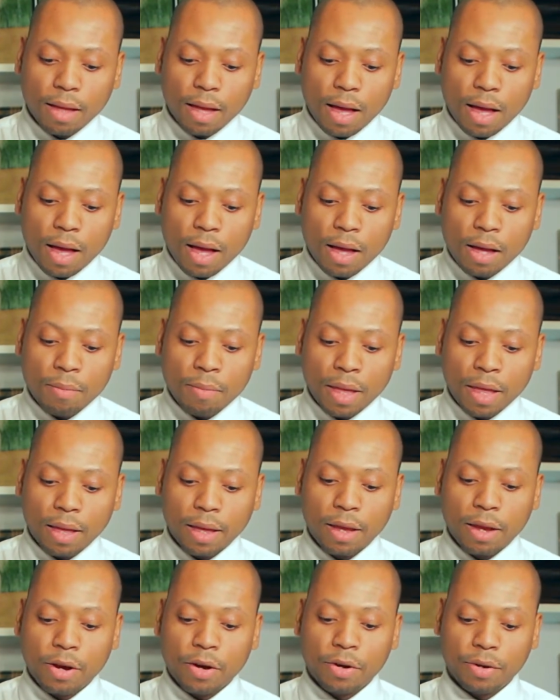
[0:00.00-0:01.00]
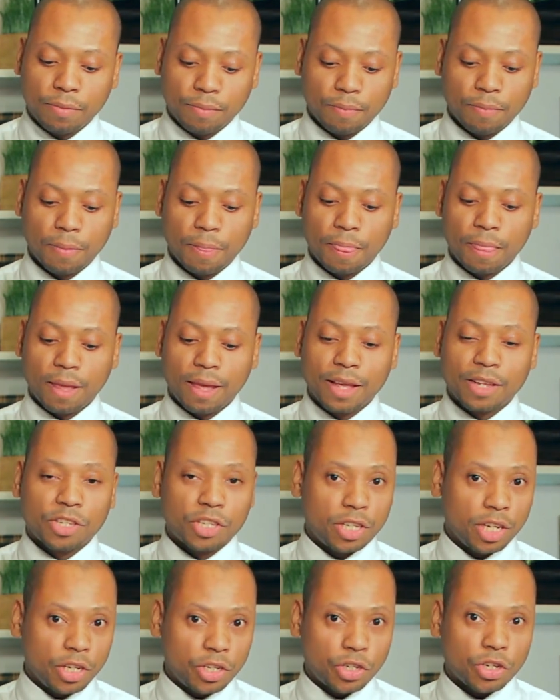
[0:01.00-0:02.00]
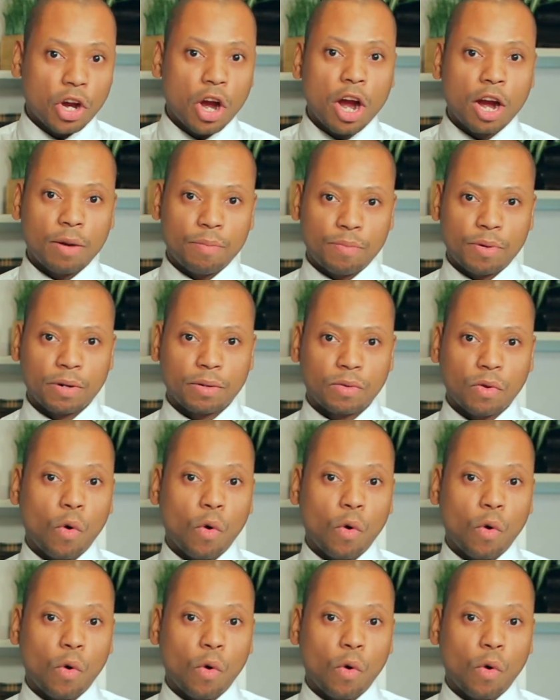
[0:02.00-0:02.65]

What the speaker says: on. Here is C sharp